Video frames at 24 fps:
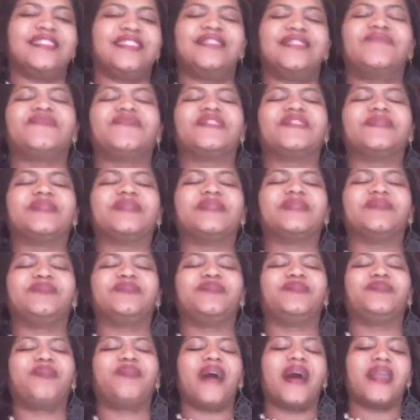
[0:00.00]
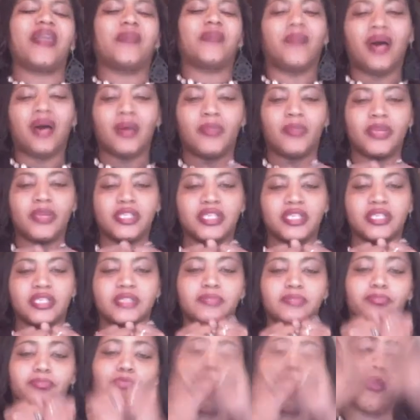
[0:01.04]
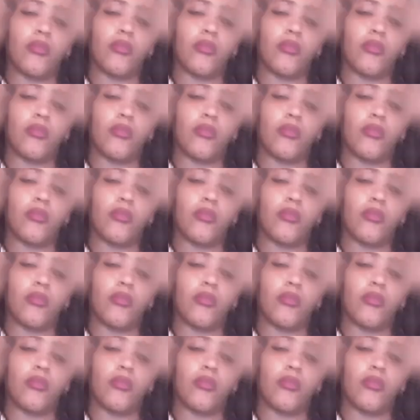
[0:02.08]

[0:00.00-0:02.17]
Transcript: the bottom up and just boom,